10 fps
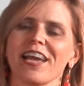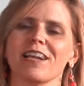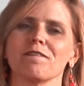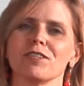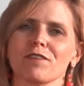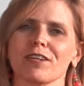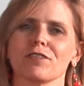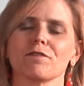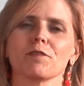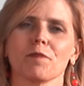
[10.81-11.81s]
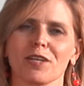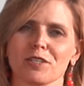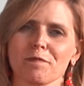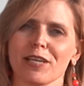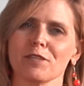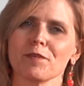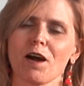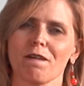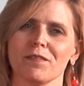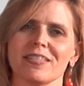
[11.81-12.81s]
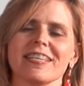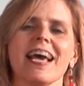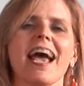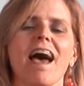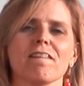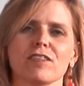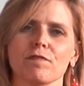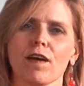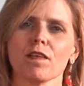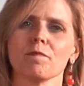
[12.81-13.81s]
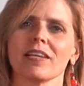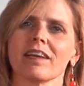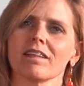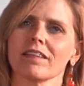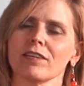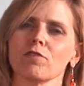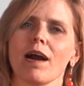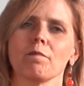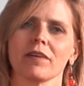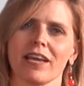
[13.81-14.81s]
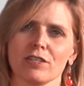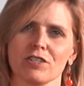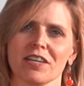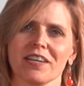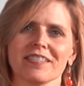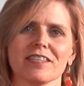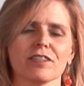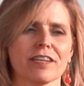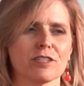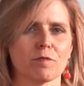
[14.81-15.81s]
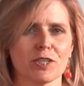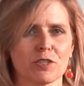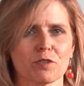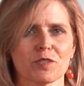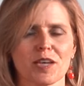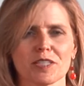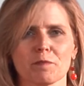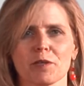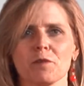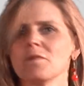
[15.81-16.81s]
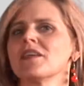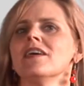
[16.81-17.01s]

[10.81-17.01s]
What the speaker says: and I'm the director for the Project Management Office and the Development and Clinical Application areas here at Nationwide Children's Hospital.